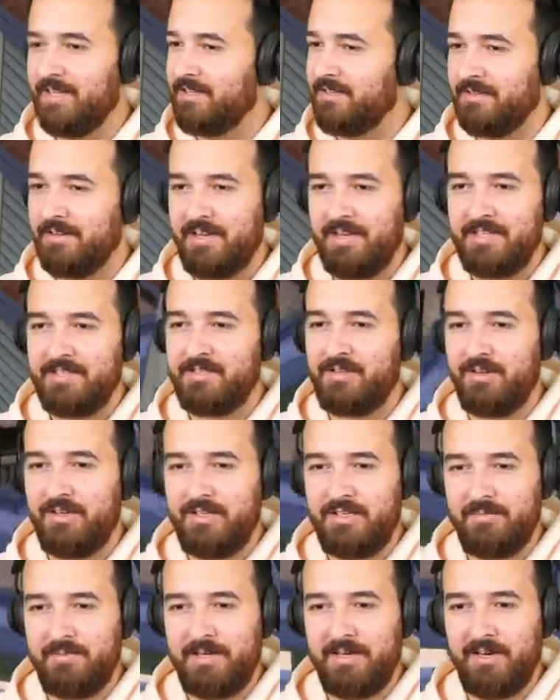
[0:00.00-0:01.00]
It's, it's
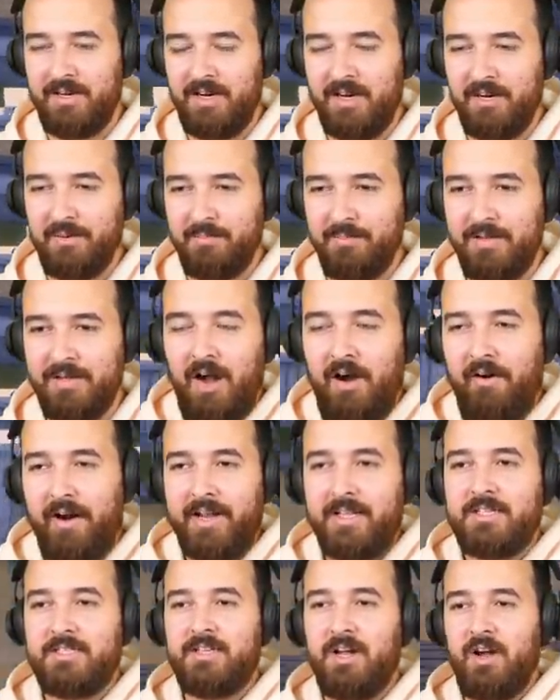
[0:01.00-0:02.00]
good to be home. All
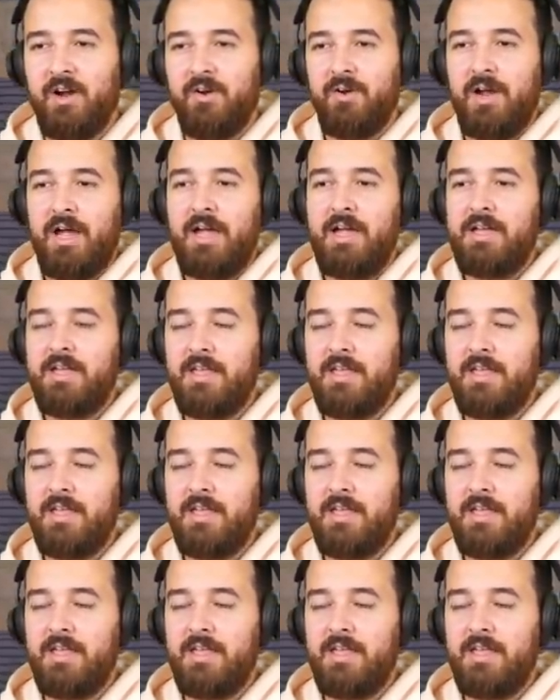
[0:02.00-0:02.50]
right, so